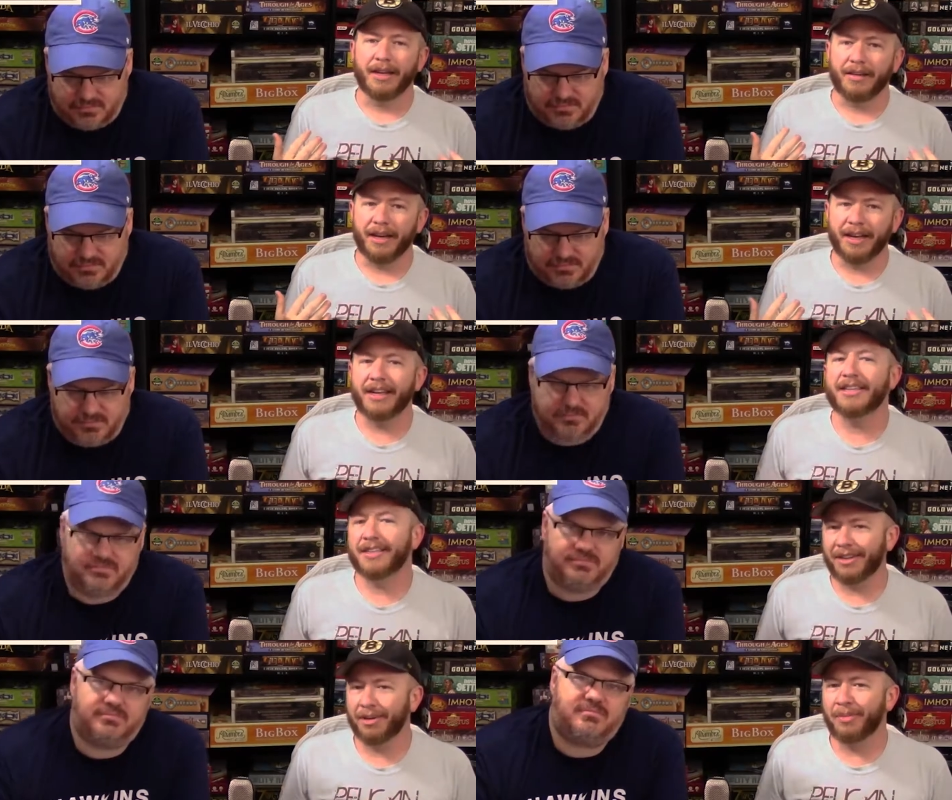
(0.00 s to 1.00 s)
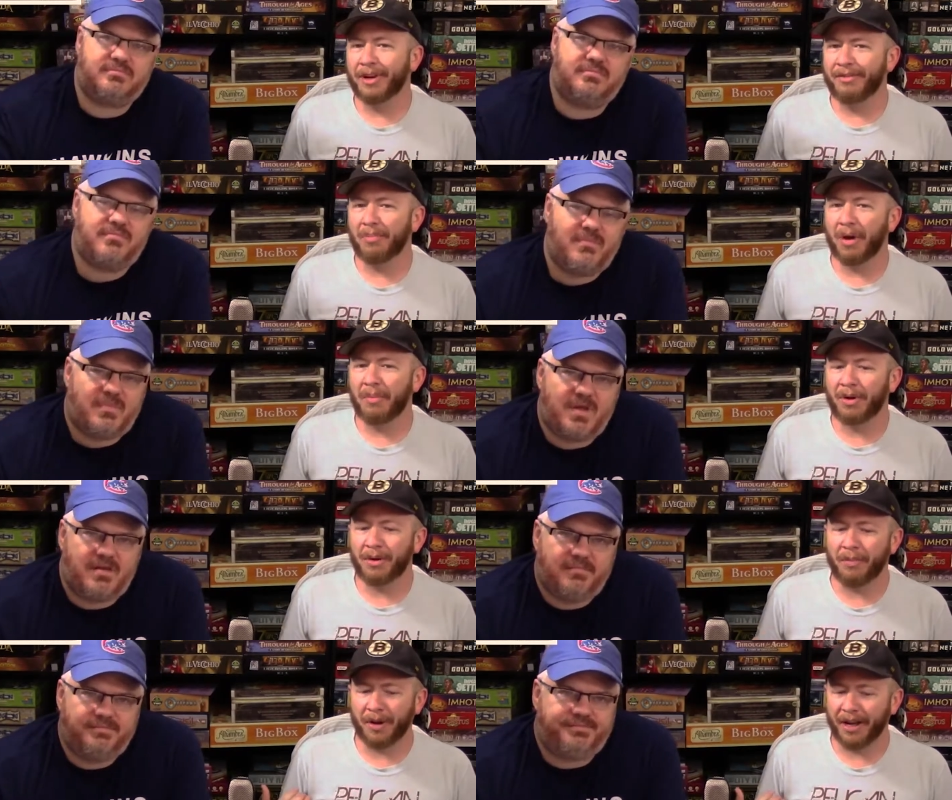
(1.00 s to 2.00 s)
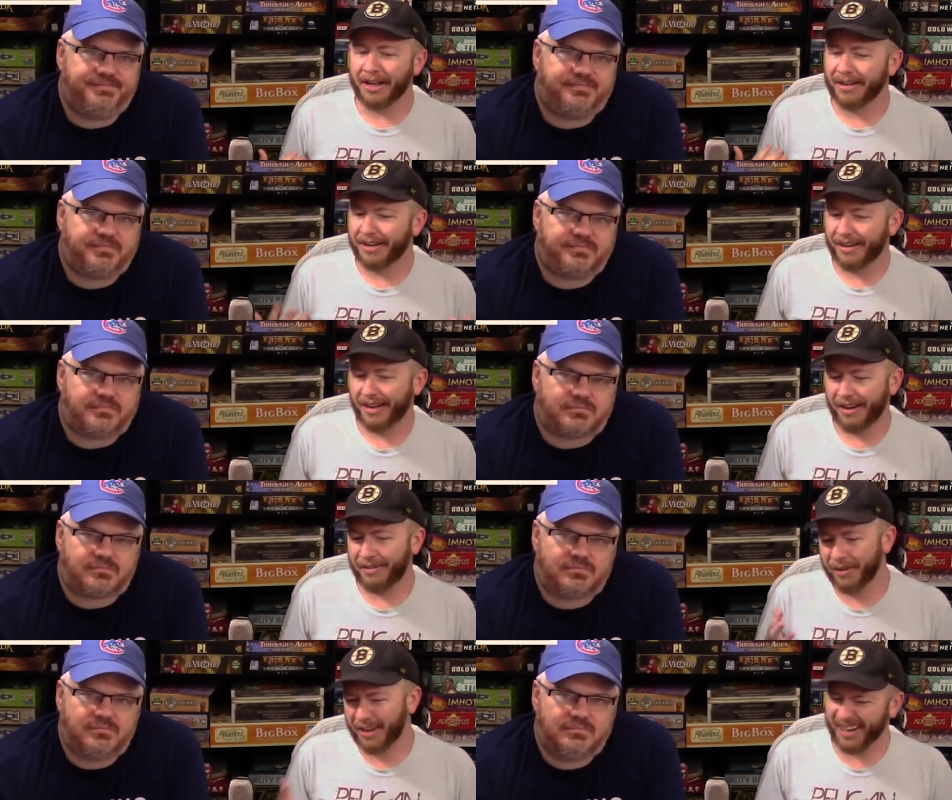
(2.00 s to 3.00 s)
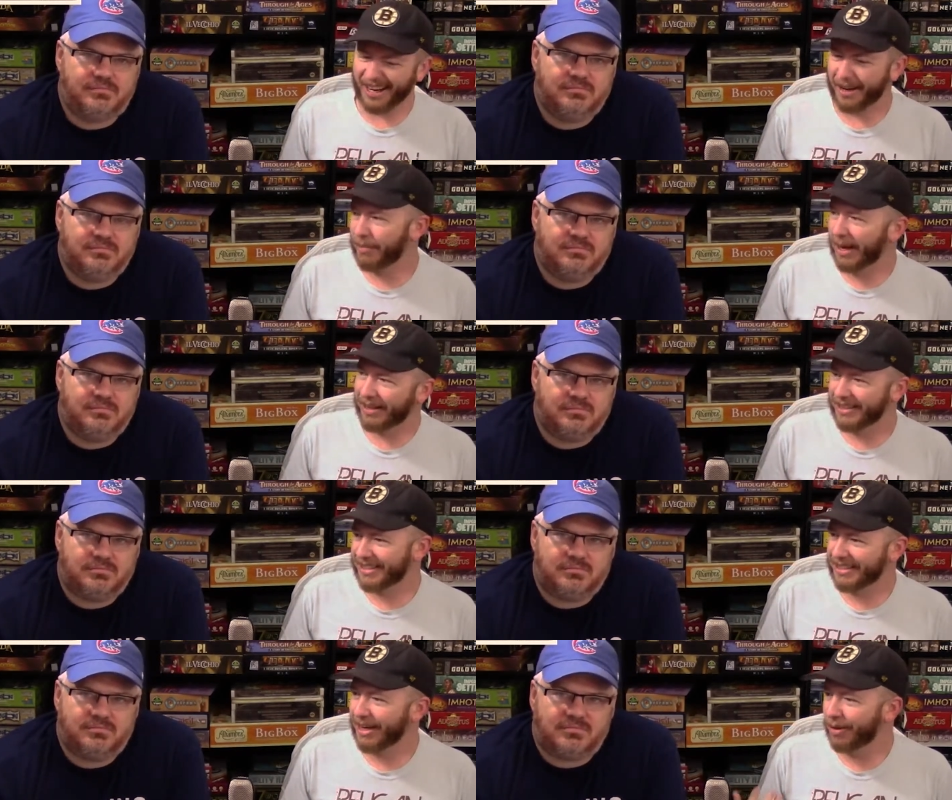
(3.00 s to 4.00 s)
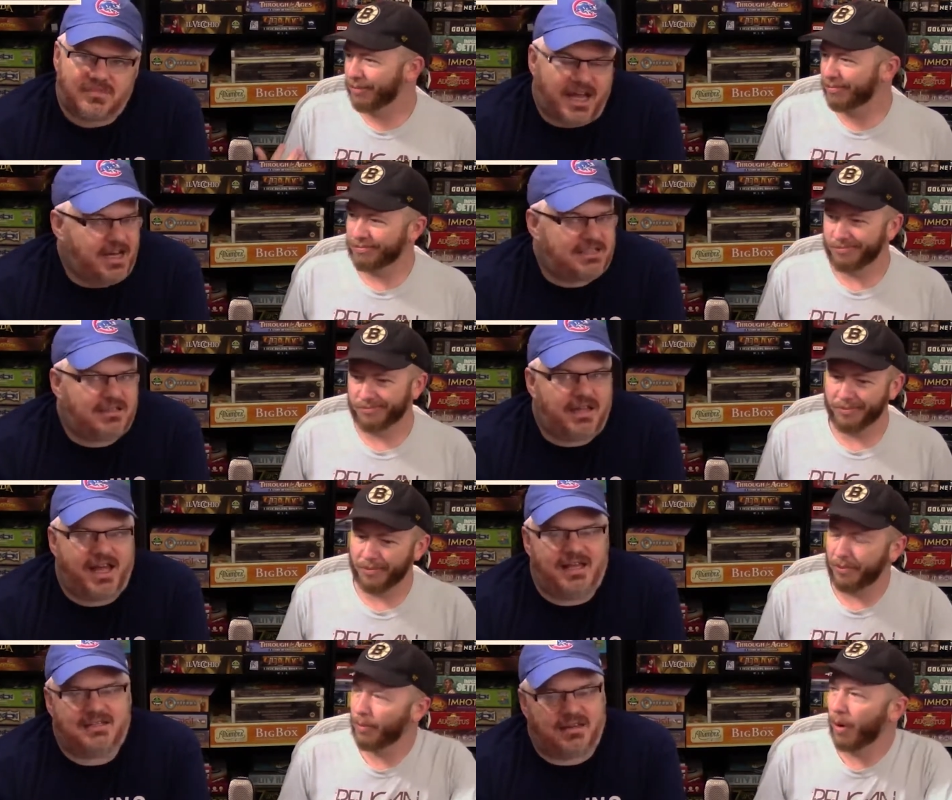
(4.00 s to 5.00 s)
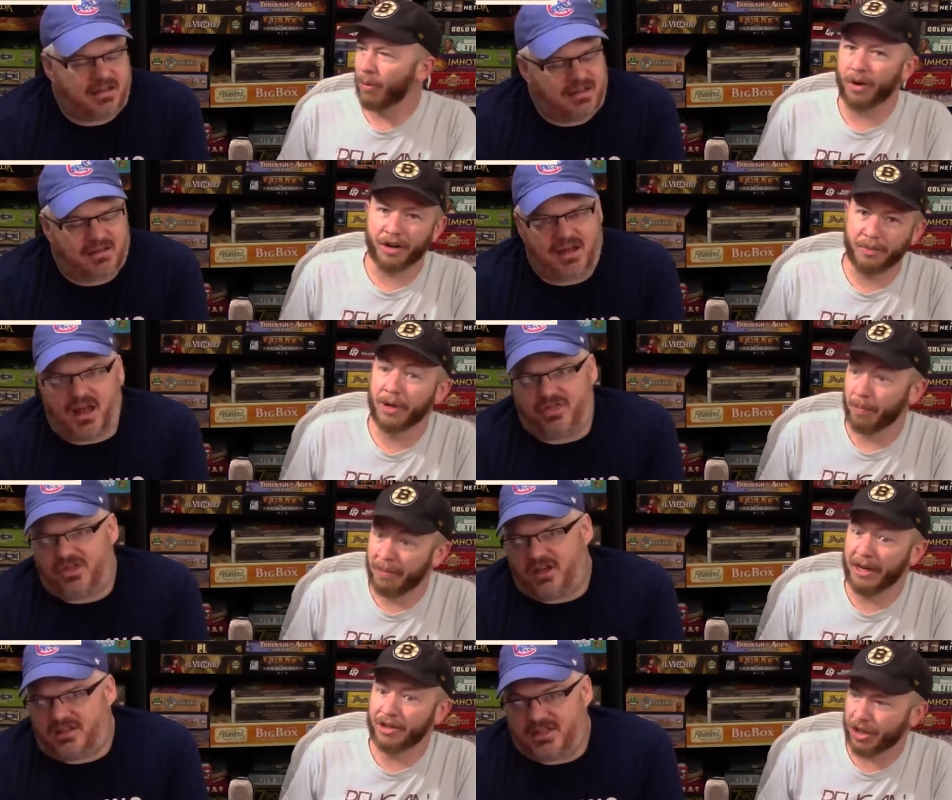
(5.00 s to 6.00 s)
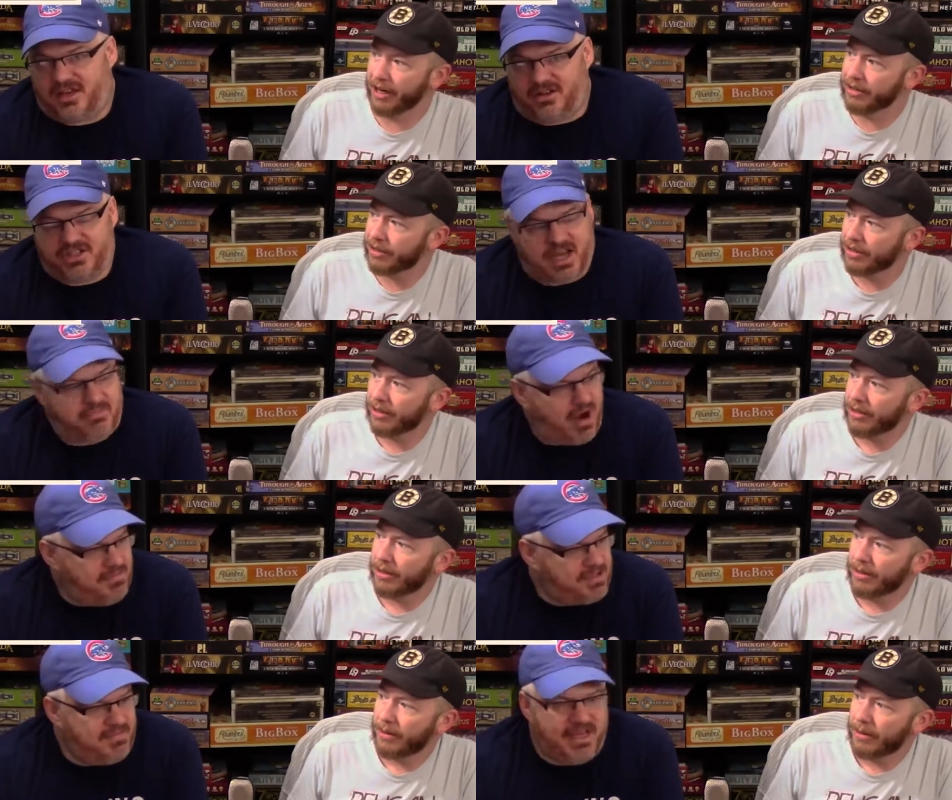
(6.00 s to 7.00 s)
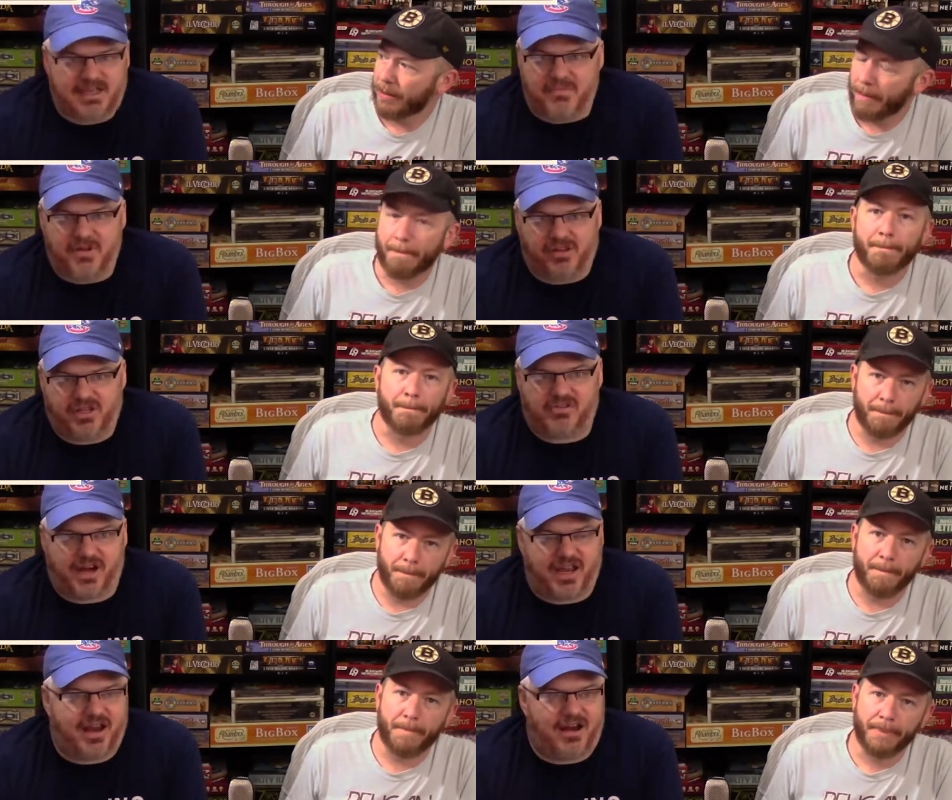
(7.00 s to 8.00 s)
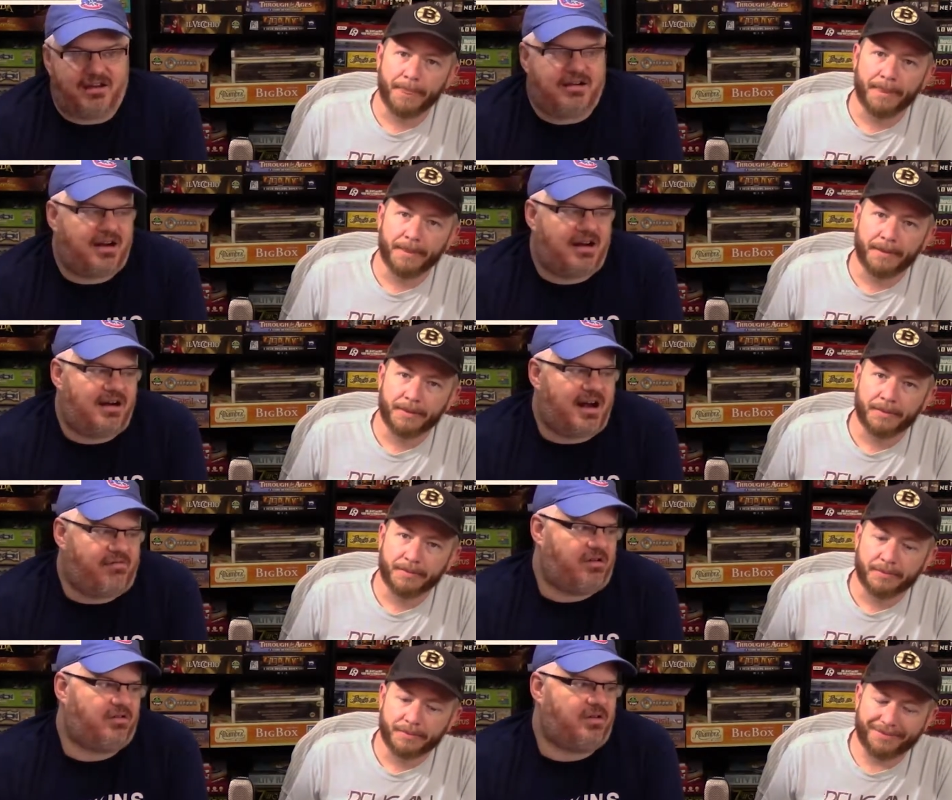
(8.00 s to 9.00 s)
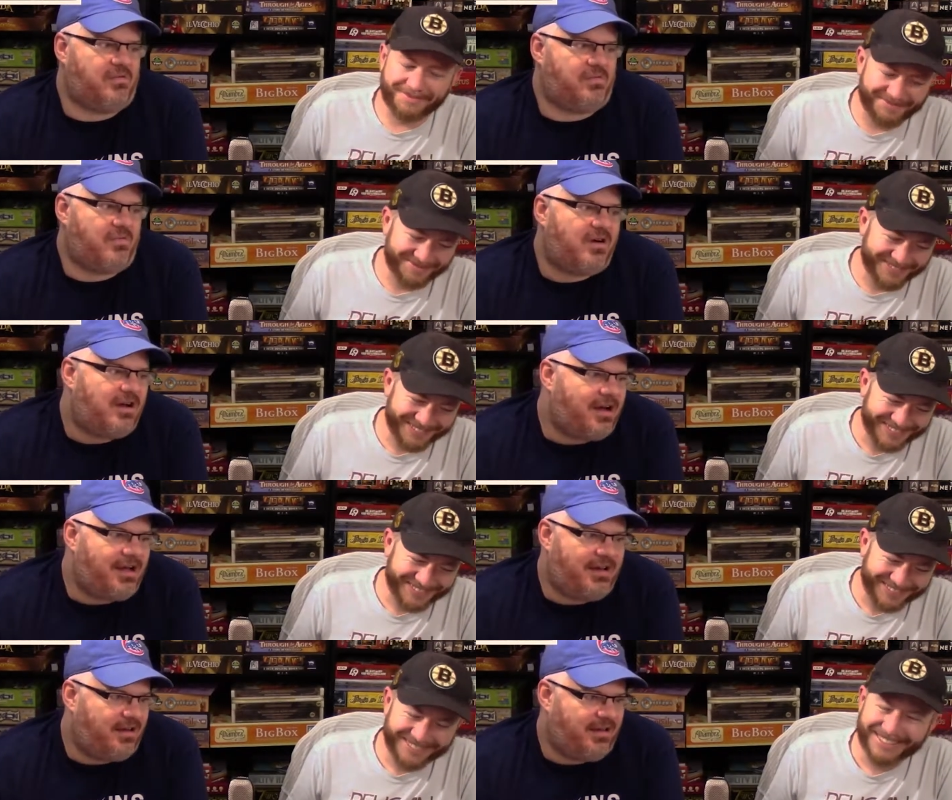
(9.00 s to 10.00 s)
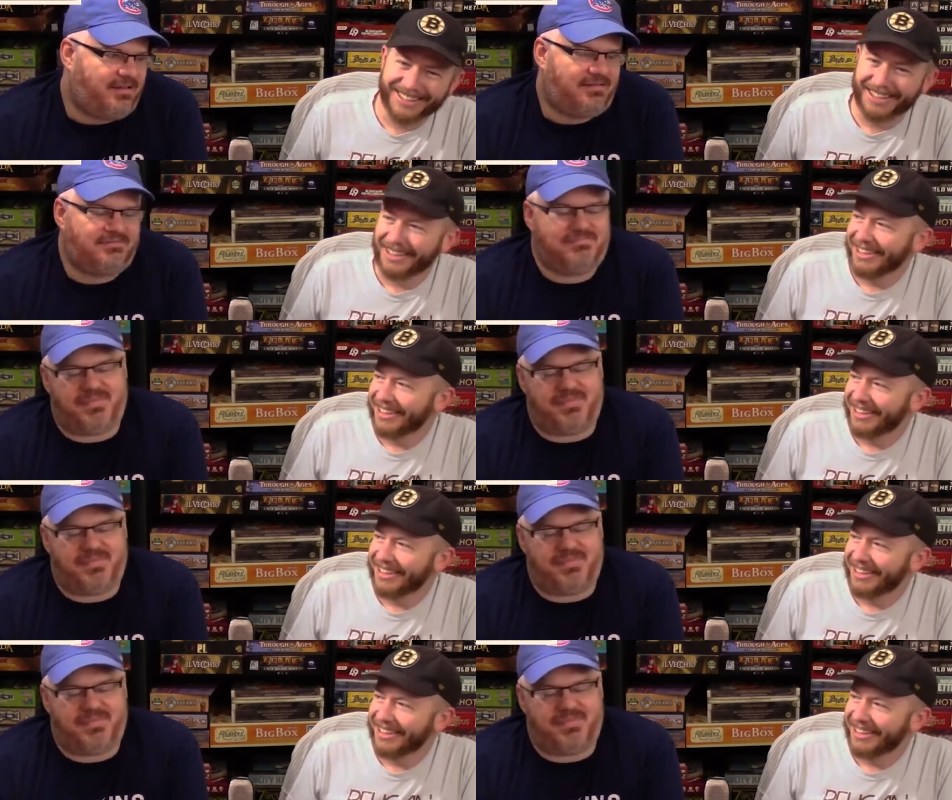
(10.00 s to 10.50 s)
Speaker 1: It it is a little bit of a bummer, but I feel that it kind of balances out. And it
Speaker 2: still has what, what could be a big skill check problem to me is I built this great character and I rolled a one and